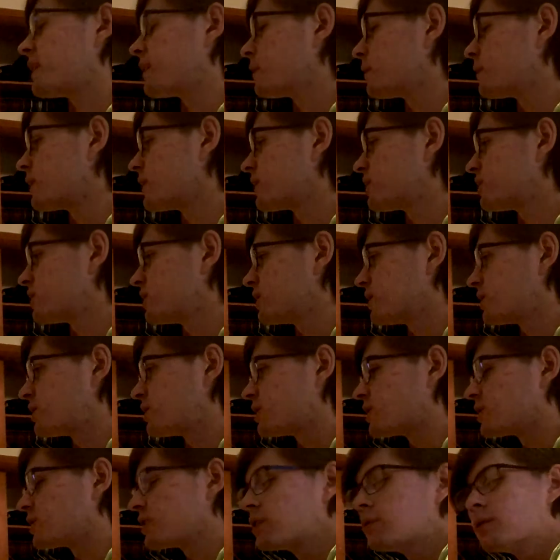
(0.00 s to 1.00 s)
questions,
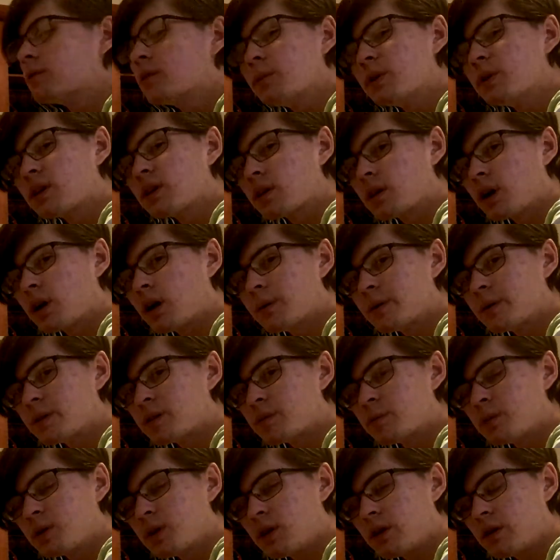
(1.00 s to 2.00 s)
just leave them in the comments
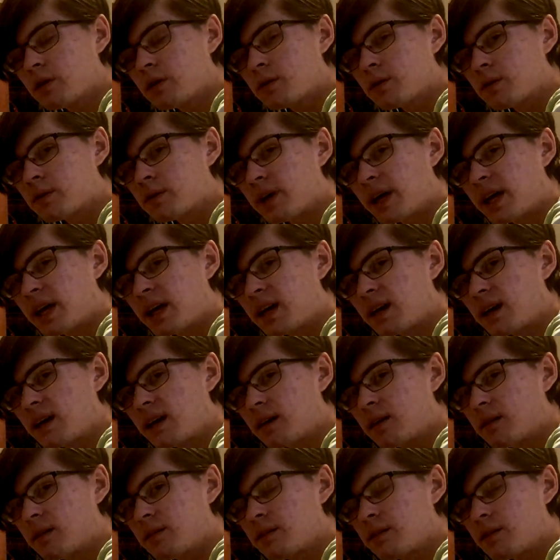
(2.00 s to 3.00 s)
below
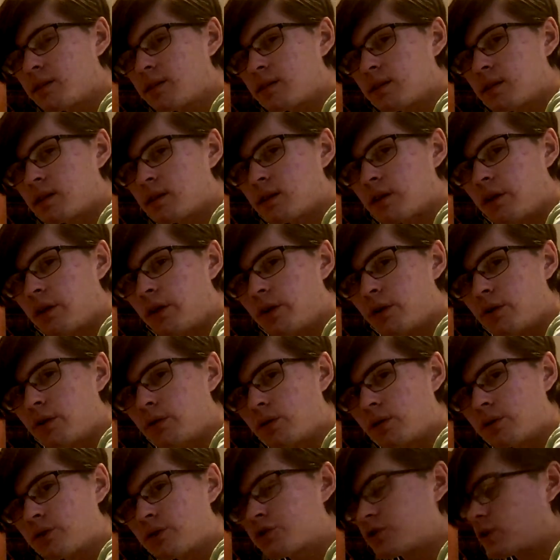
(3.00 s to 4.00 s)
and I'll
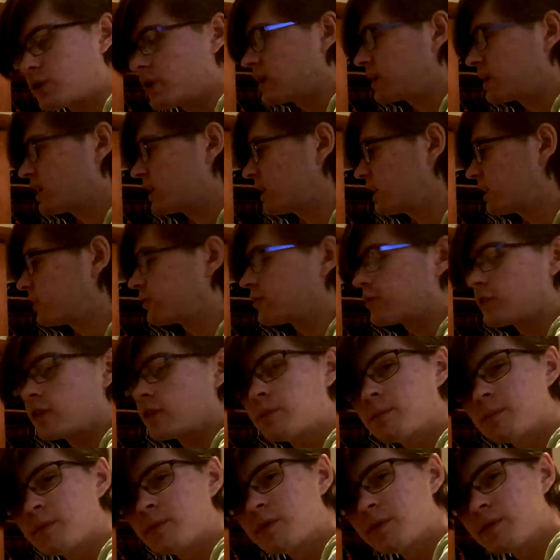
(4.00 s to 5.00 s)
try and answer
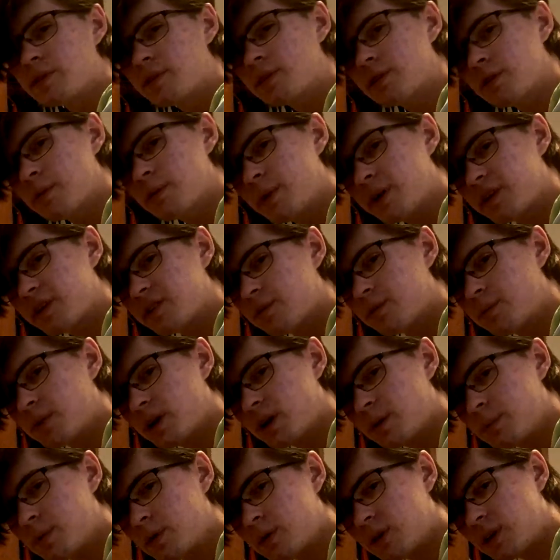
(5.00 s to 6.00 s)
them to the best of my
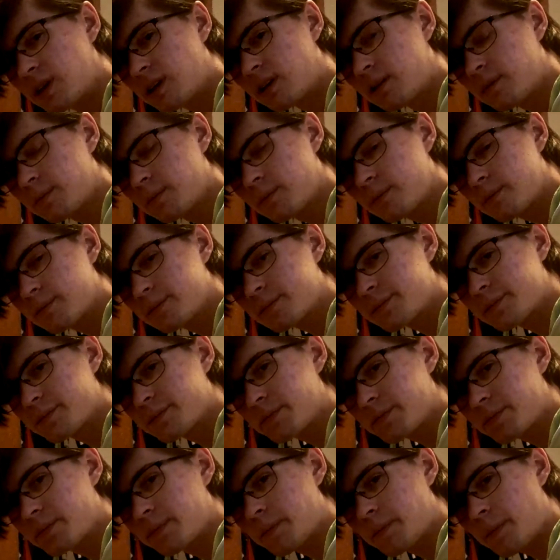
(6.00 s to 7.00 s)
ability.
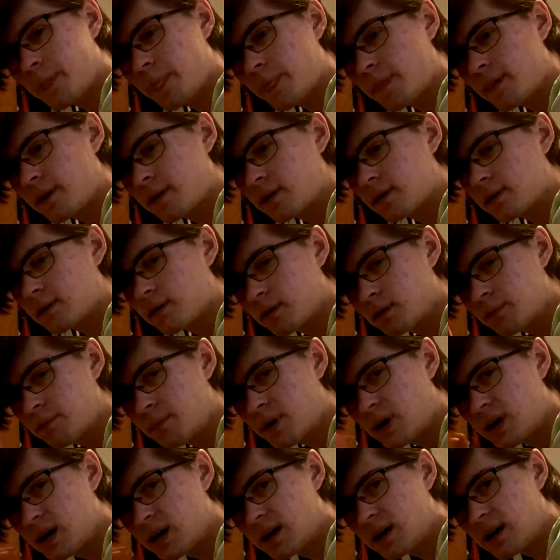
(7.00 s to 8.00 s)

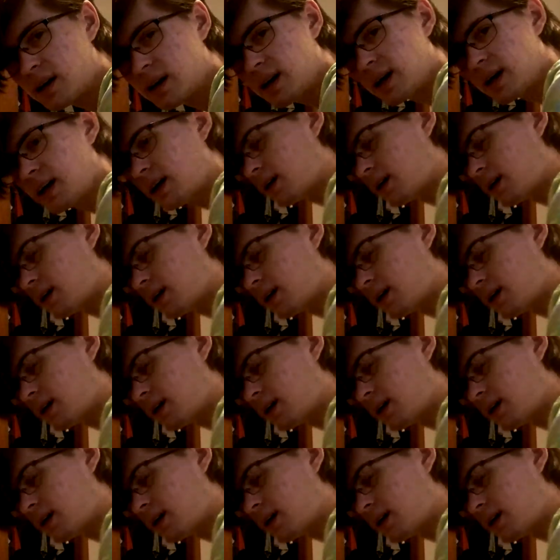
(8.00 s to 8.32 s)
Goodbye.